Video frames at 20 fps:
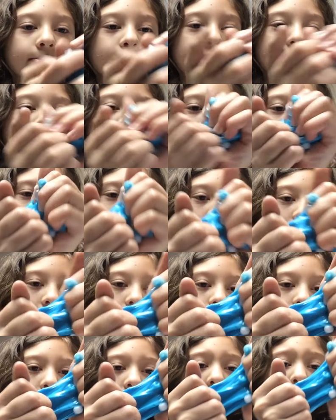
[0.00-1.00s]

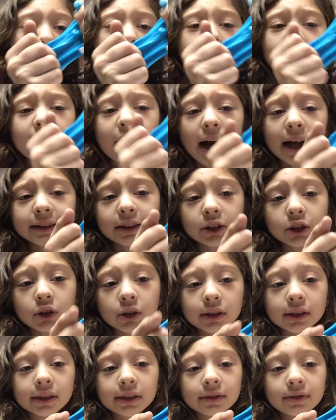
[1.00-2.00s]
If you guys
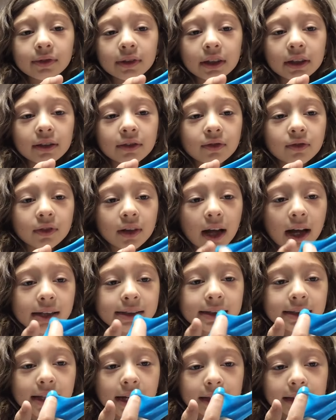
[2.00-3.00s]
enjoyed this video, if you
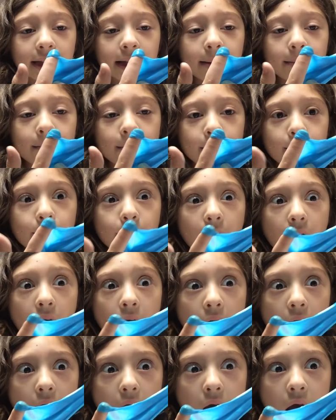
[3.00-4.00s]
guys liked it,
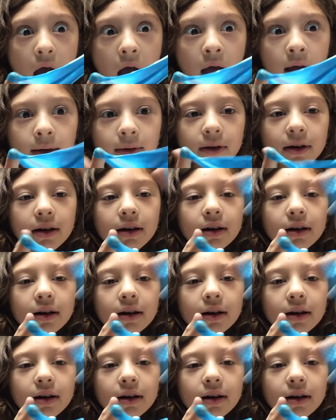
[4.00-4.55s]
bye.